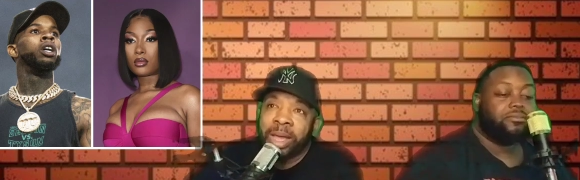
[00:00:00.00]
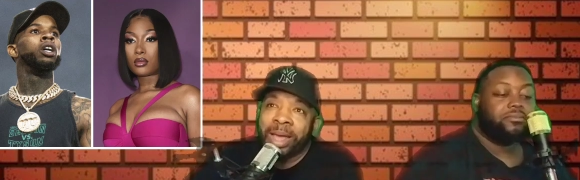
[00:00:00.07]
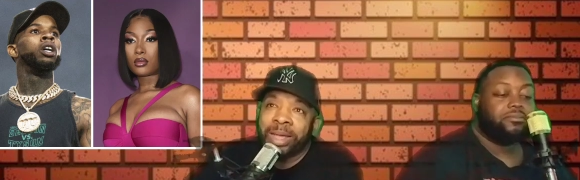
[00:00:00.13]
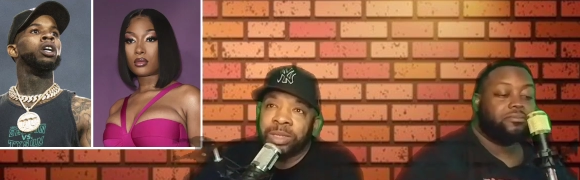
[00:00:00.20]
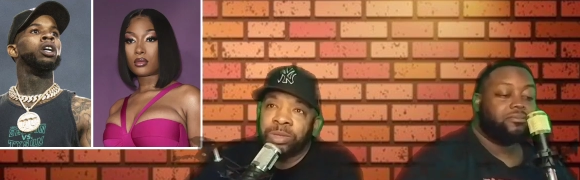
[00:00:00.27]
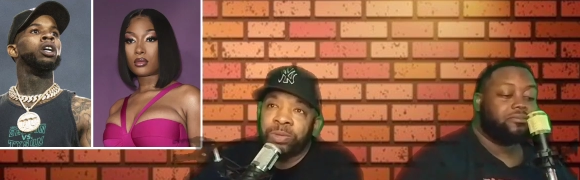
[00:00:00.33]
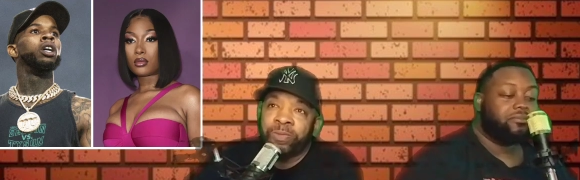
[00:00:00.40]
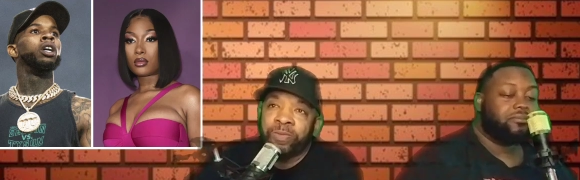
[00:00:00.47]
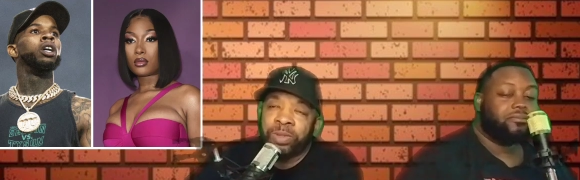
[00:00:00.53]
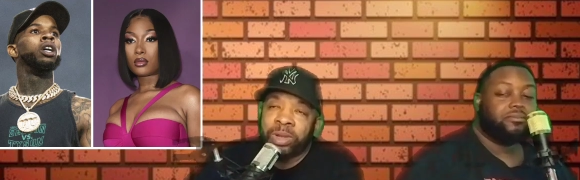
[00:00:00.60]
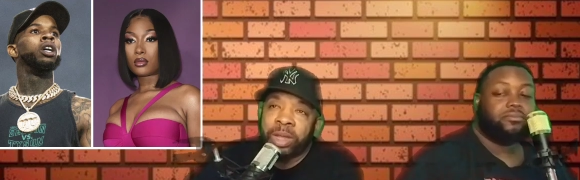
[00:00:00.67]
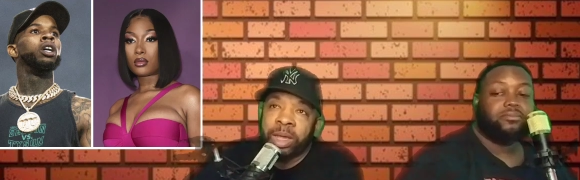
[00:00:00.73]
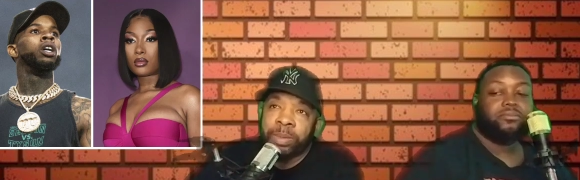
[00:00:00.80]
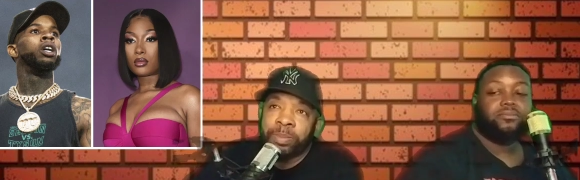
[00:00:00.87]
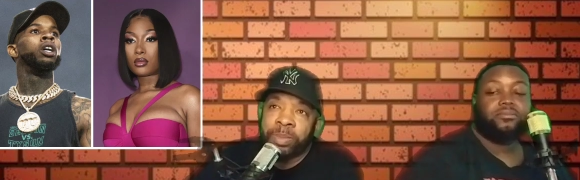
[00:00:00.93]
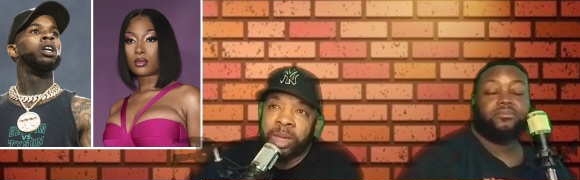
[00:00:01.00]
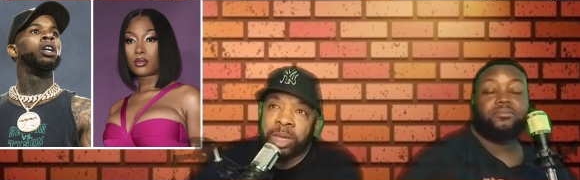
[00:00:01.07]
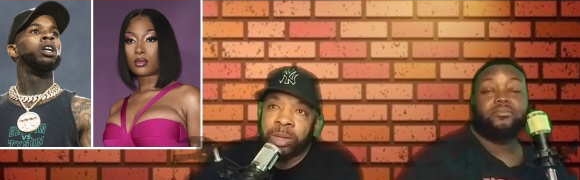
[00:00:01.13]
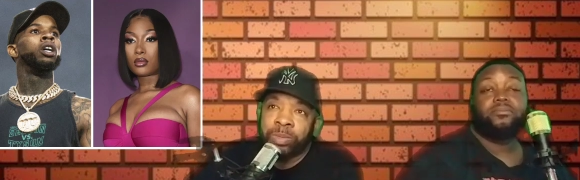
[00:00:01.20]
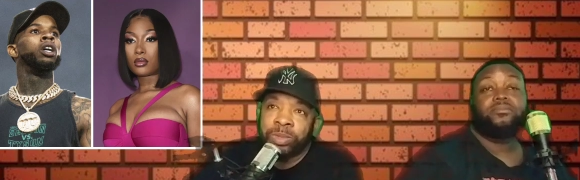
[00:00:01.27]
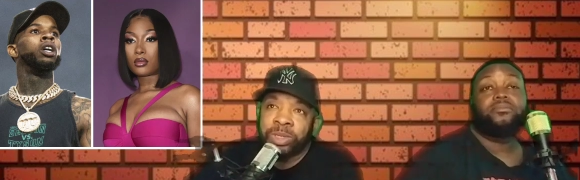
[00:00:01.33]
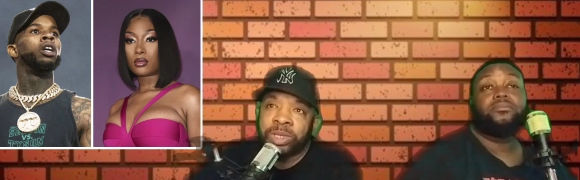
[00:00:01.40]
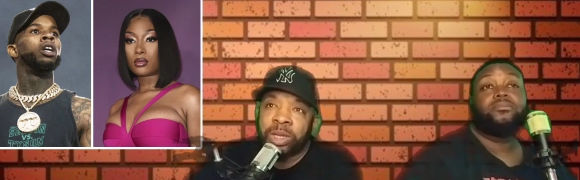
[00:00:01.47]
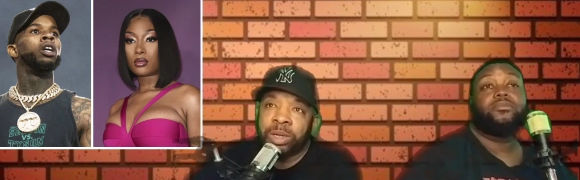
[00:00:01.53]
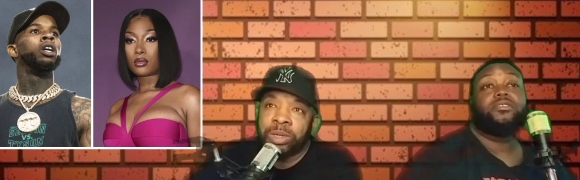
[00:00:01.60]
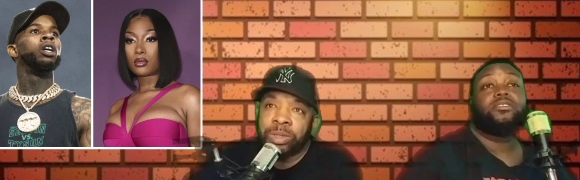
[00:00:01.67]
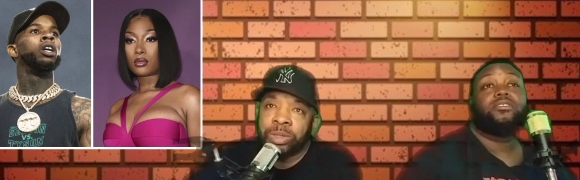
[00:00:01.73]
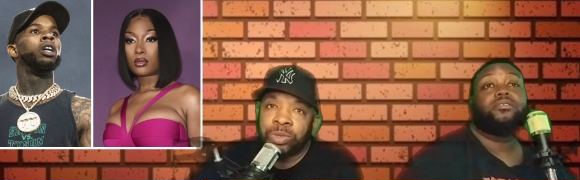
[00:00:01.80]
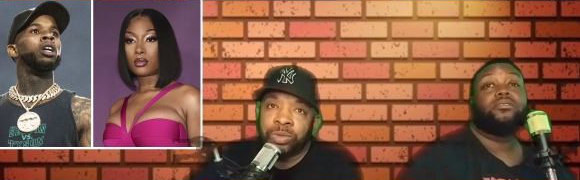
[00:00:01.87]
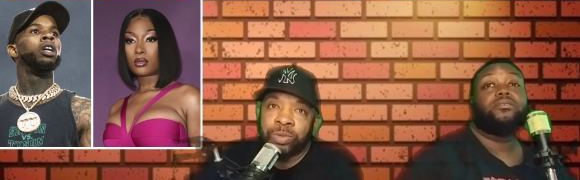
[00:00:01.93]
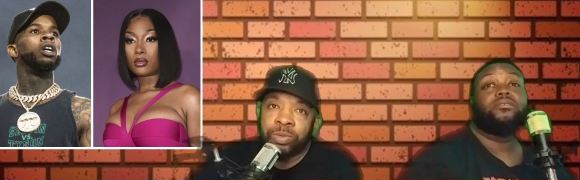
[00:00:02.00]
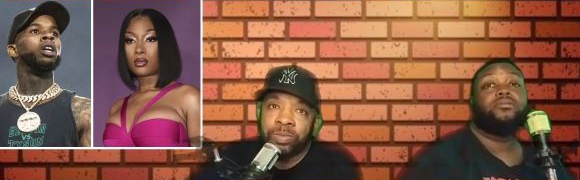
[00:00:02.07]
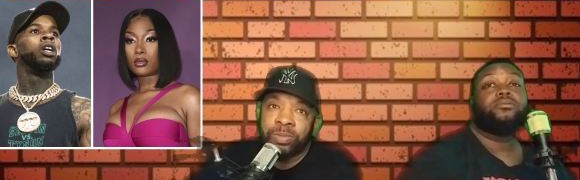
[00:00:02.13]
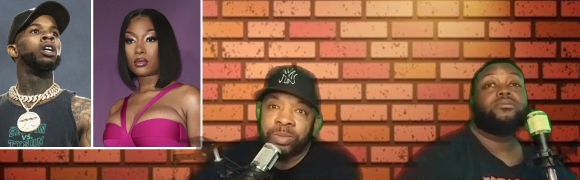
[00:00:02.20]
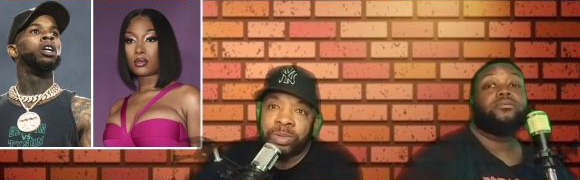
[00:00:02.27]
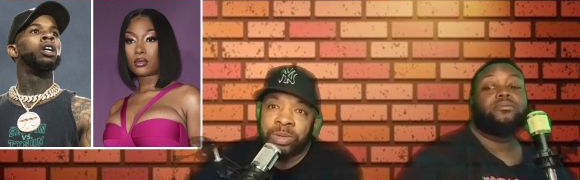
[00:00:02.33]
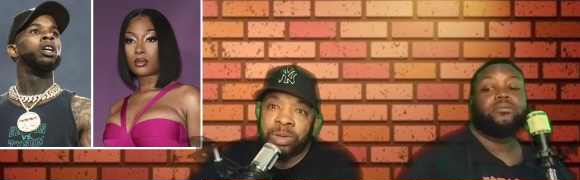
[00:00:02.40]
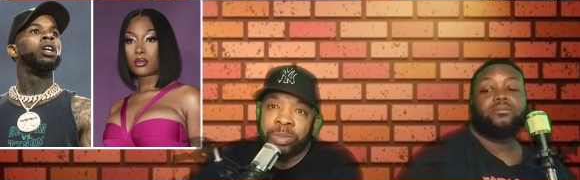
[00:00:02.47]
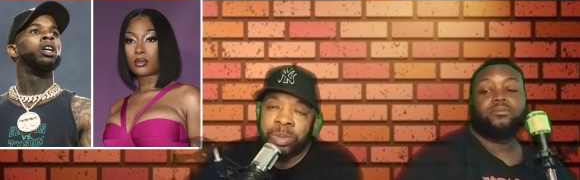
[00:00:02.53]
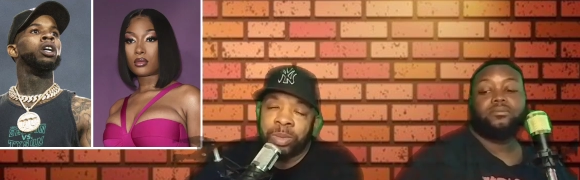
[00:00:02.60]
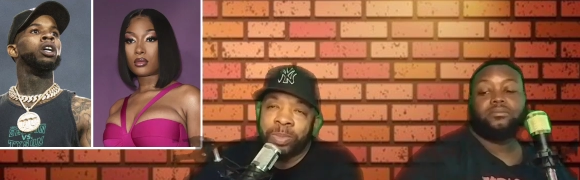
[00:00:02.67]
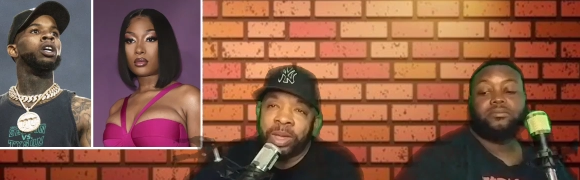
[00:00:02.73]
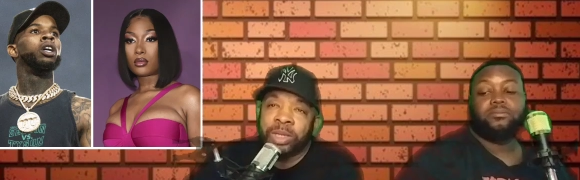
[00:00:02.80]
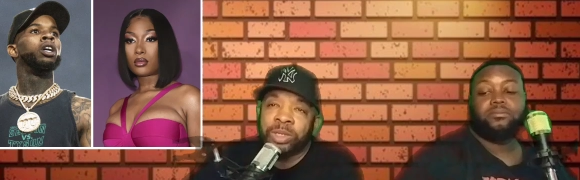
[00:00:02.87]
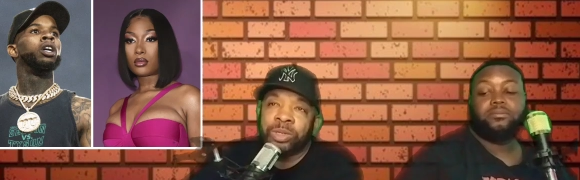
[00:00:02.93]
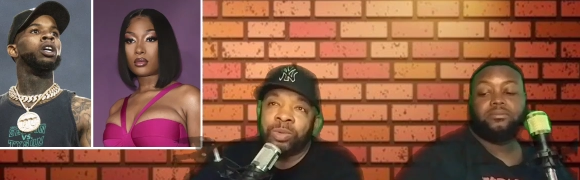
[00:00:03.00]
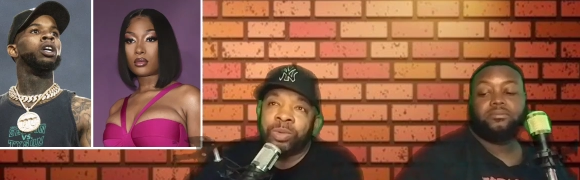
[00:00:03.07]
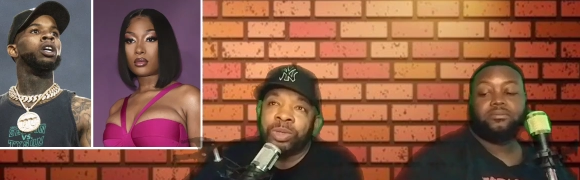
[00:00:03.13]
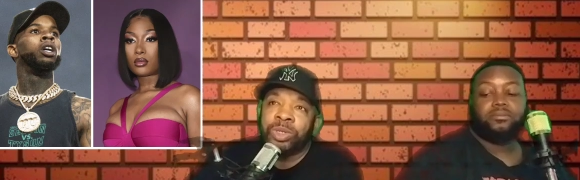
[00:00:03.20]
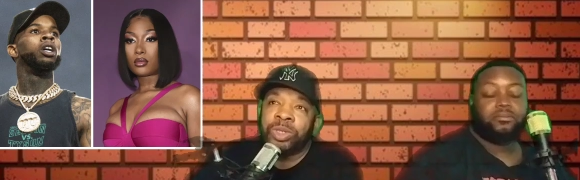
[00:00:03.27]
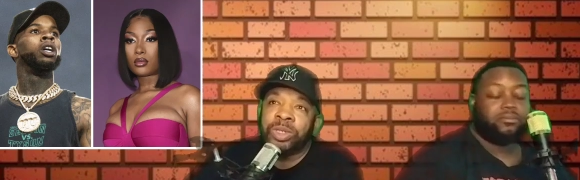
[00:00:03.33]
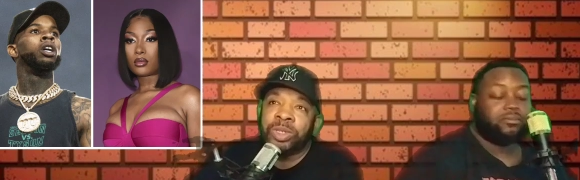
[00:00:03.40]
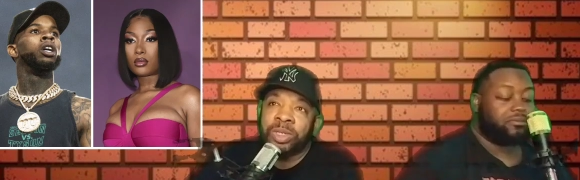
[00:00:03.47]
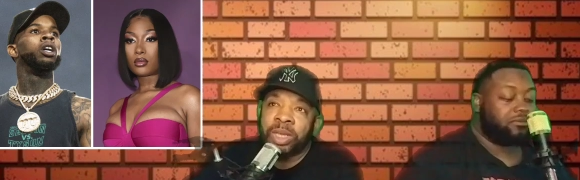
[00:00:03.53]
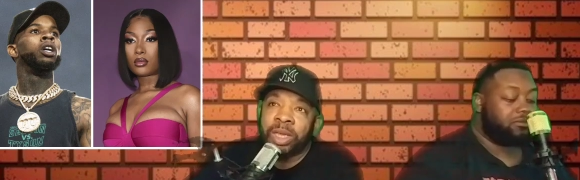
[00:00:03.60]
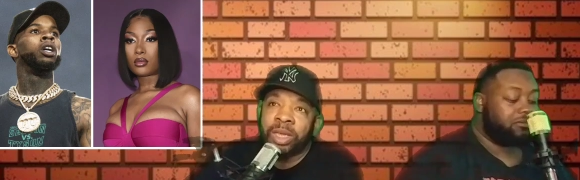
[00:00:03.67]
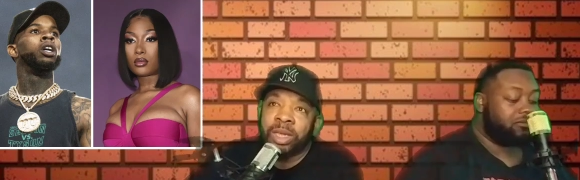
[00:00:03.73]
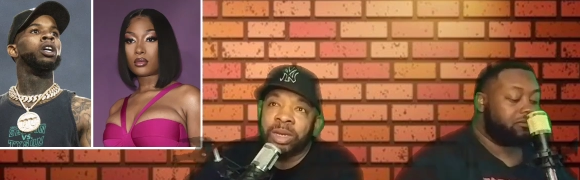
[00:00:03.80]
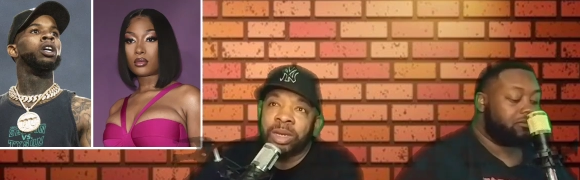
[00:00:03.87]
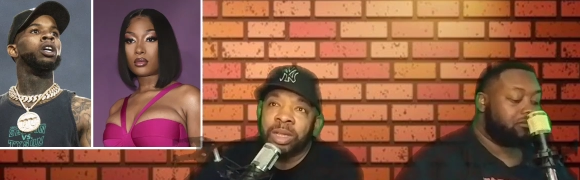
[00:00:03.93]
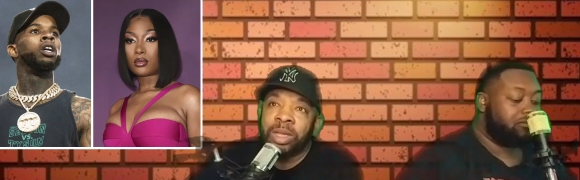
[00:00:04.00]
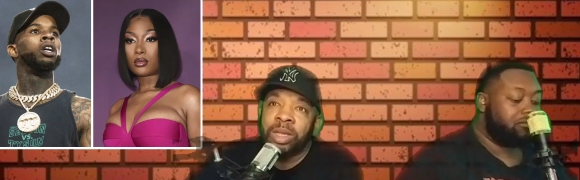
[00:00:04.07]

Speaker 1: I do feel like Megan was telling the truth. You know what I mean? Mm-hmm. Based on what she said,